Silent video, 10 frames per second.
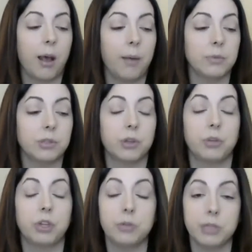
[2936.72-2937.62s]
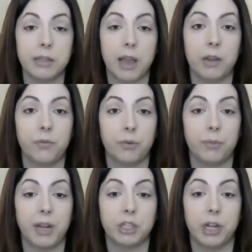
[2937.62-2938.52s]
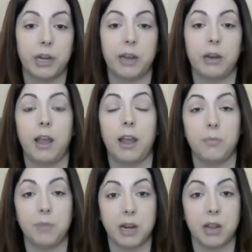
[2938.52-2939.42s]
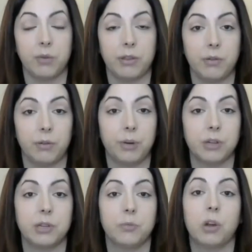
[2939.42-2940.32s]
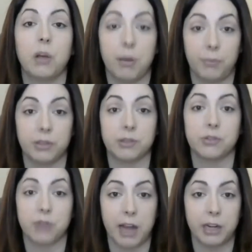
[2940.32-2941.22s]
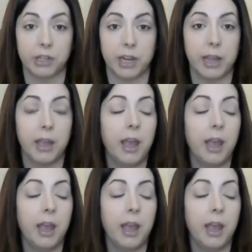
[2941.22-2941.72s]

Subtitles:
So using that information and meeting with you in person, we'll come up with a strategy.